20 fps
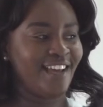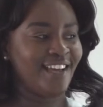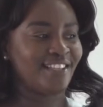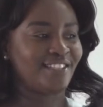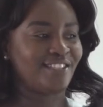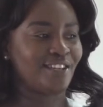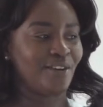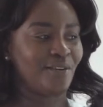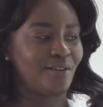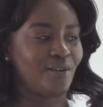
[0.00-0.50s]

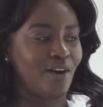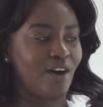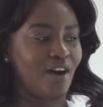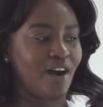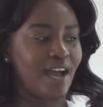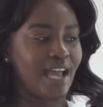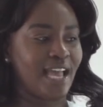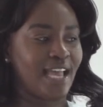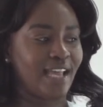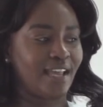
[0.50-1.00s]
So
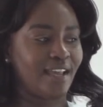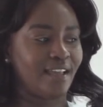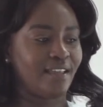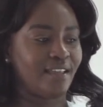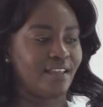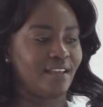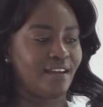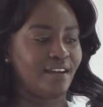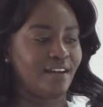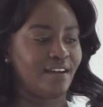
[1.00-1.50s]
I
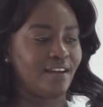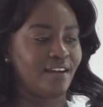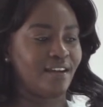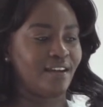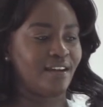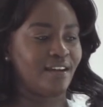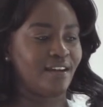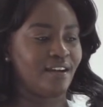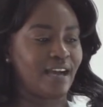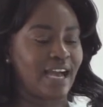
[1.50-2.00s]

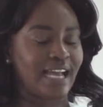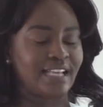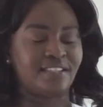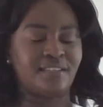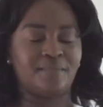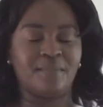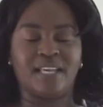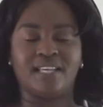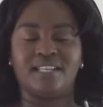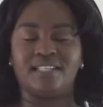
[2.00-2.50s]
had
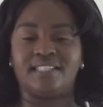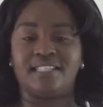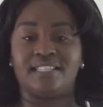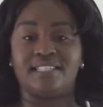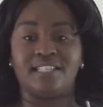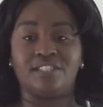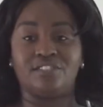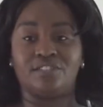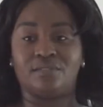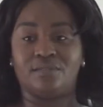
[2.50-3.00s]
to make a
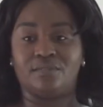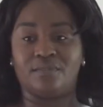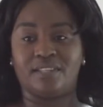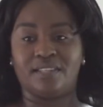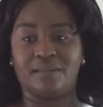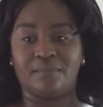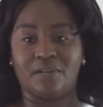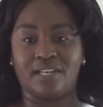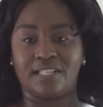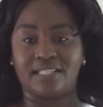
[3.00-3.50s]
decision
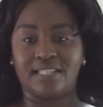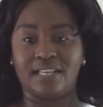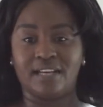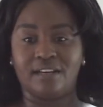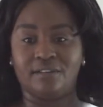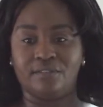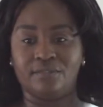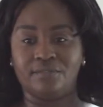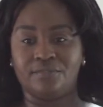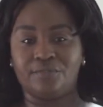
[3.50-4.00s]
within
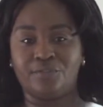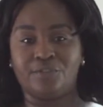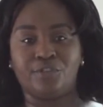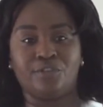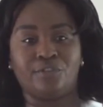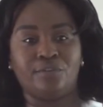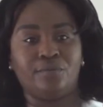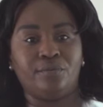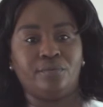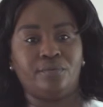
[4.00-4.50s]
myself
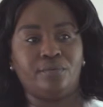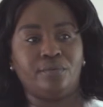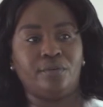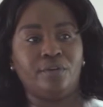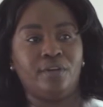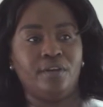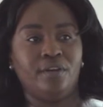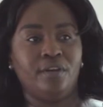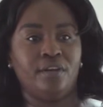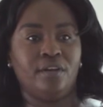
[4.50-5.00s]
to
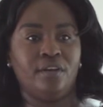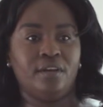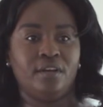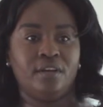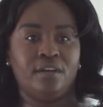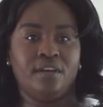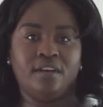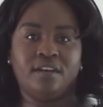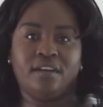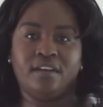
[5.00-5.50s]

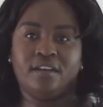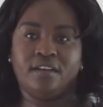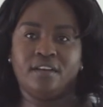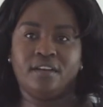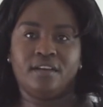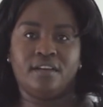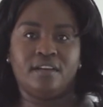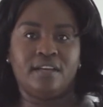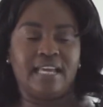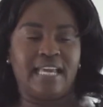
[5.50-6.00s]

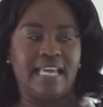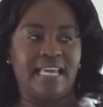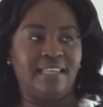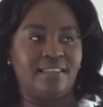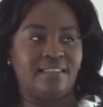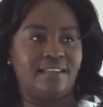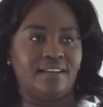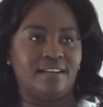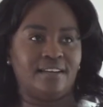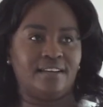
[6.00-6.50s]

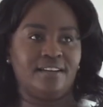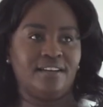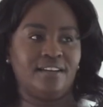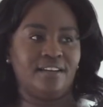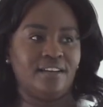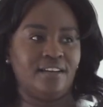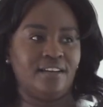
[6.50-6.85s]
either